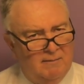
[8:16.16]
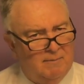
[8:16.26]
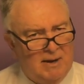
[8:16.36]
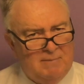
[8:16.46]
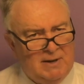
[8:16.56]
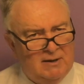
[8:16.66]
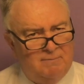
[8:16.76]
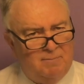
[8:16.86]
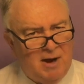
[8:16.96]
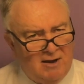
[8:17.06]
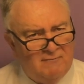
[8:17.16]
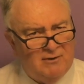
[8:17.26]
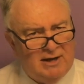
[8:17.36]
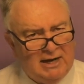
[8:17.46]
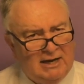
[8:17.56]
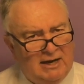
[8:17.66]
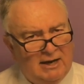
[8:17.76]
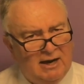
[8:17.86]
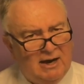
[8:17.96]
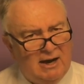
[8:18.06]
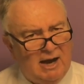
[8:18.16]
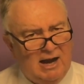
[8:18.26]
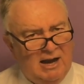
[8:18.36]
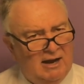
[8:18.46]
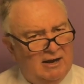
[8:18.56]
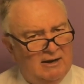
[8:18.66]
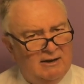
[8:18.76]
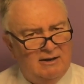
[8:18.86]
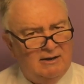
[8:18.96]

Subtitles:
maybe in poverty. And